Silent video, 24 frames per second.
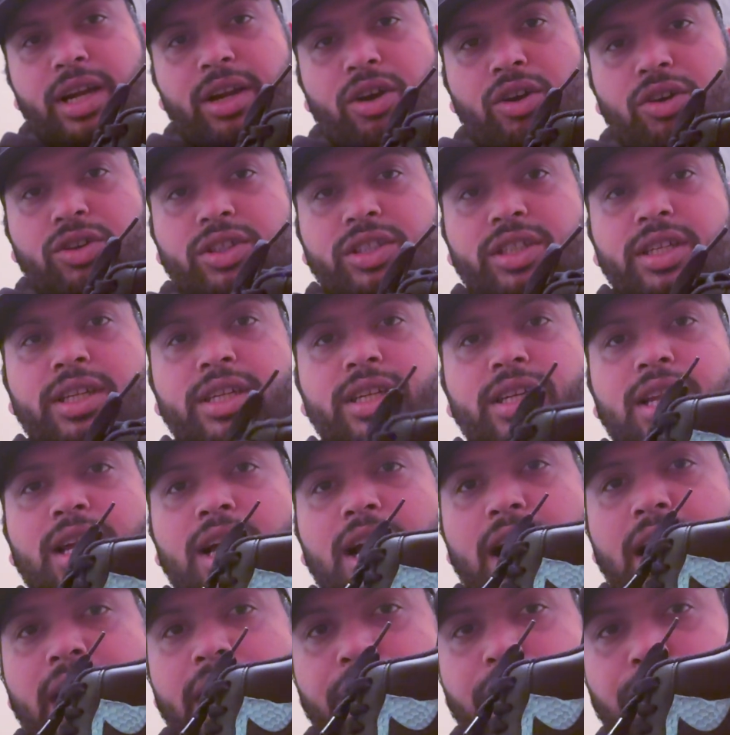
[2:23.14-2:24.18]
auction.
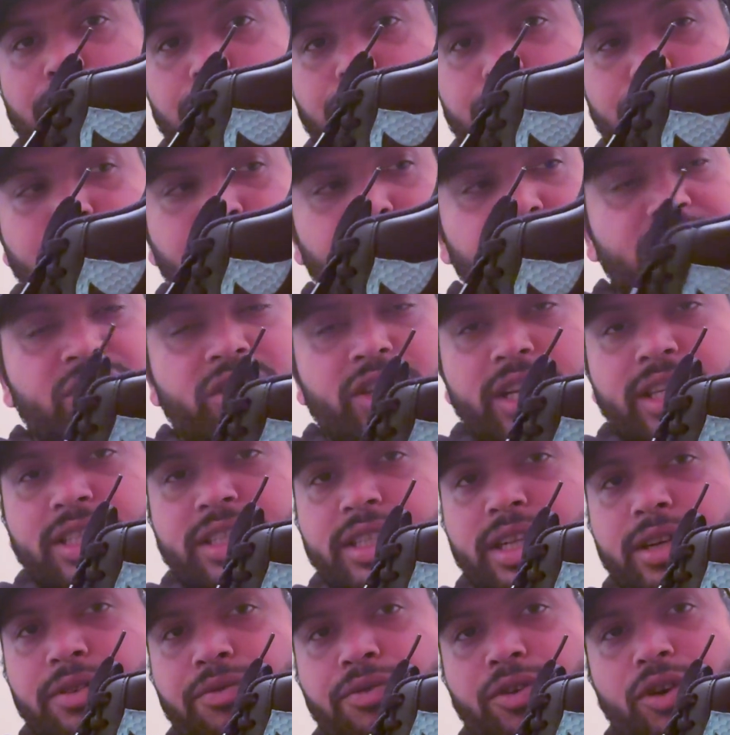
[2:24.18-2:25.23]
I purchased
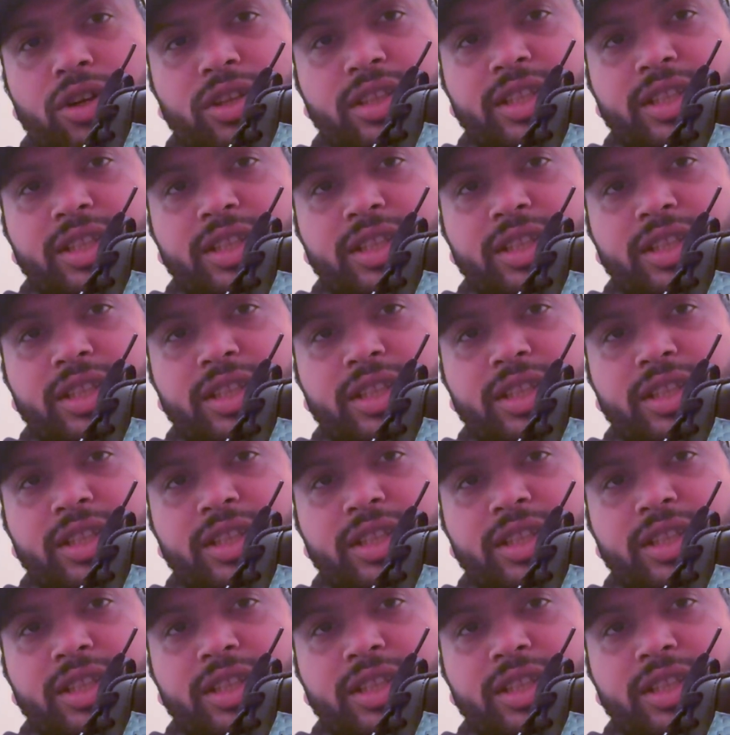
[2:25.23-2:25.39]
it for